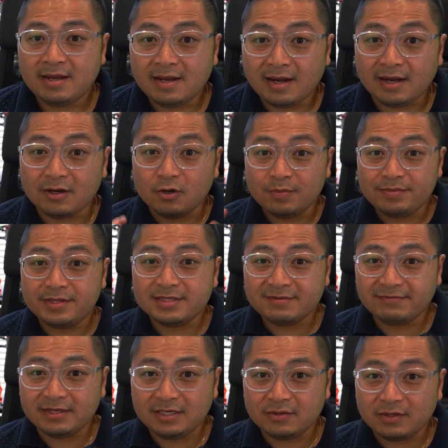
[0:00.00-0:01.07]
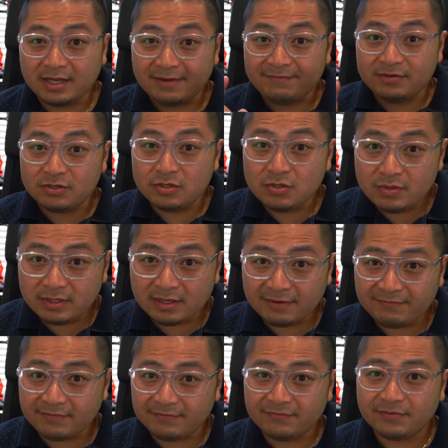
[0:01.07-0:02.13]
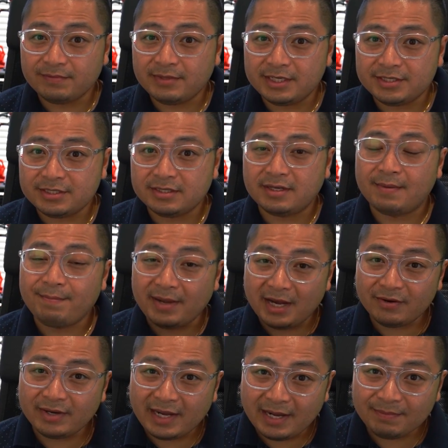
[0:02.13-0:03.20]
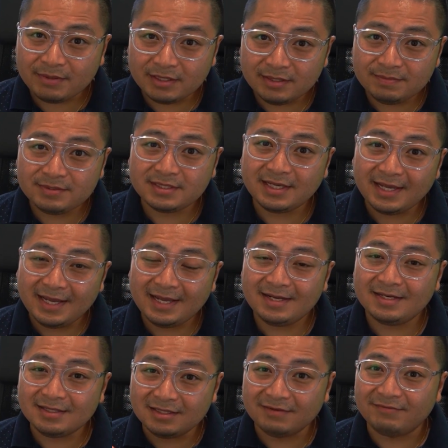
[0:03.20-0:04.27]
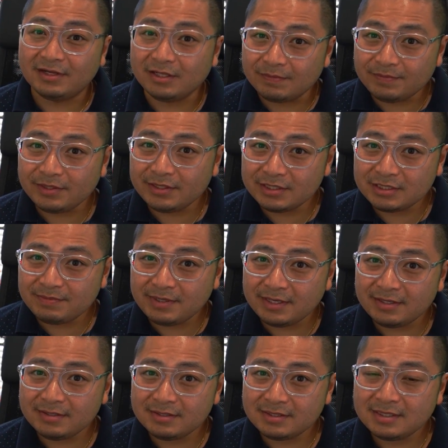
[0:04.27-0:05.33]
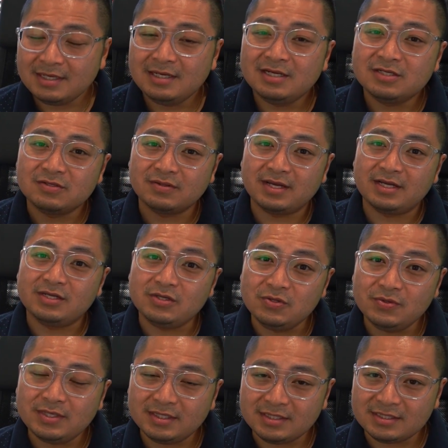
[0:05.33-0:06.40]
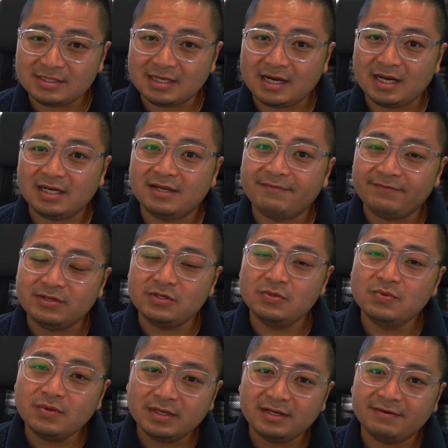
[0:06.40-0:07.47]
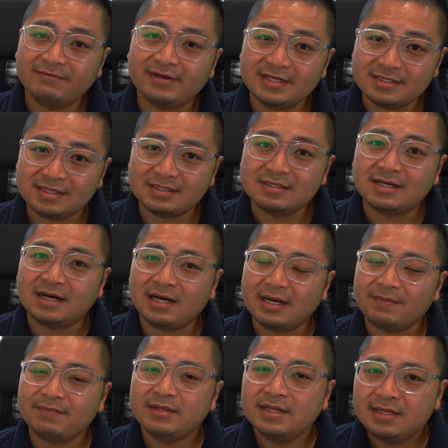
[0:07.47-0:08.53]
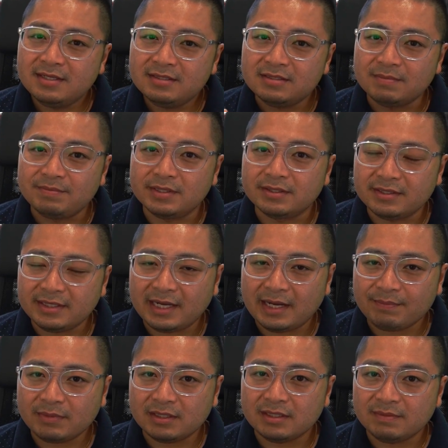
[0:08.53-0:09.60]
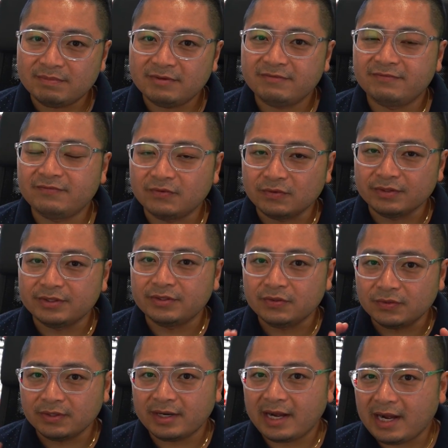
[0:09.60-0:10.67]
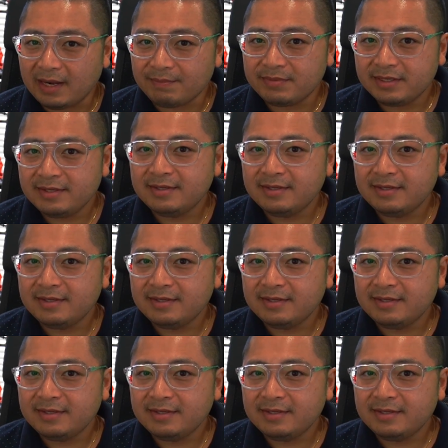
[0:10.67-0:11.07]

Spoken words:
I hope this video gave you enough information about app clips and the developer experience so that you can decide if you want to invest the time to build an app clip for your app,